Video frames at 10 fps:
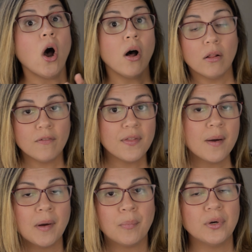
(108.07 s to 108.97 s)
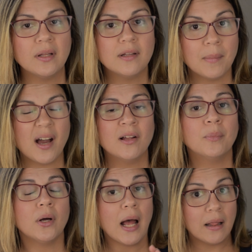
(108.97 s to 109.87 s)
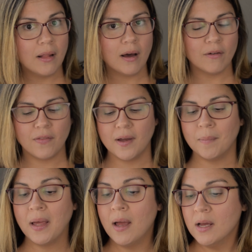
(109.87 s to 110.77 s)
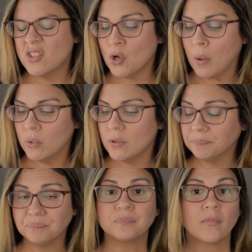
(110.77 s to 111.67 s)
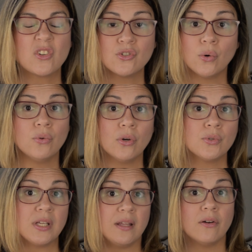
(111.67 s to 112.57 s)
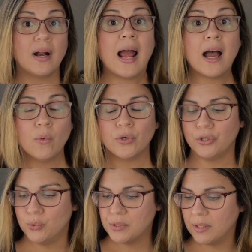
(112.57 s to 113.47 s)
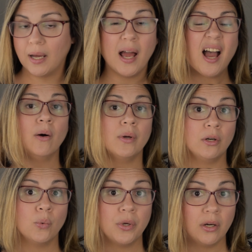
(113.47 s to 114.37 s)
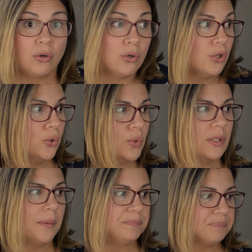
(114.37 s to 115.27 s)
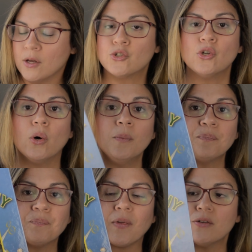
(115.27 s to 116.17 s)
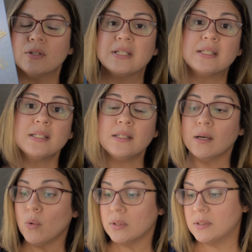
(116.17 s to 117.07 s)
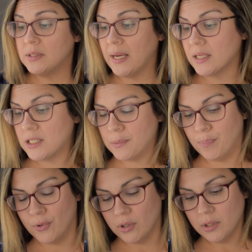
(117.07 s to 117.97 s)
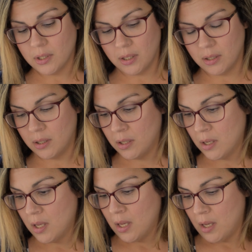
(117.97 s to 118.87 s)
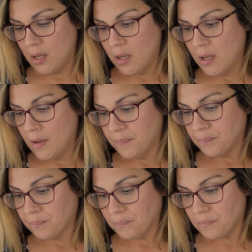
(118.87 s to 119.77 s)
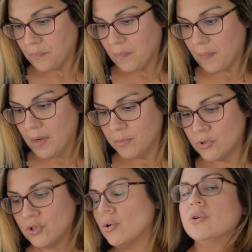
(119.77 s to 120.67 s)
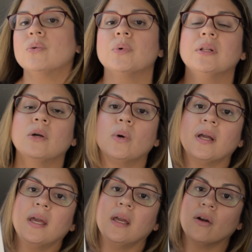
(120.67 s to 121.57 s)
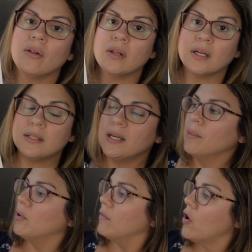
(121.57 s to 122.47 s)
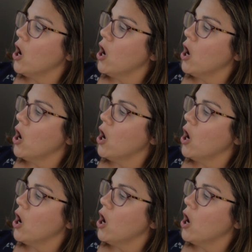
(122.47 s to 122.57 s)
all of them. I printed them out, but a lot of them. So I won't show those either and how we're using and how we are going to use them. So this is the textbook. I'm going to show you really quick here the table of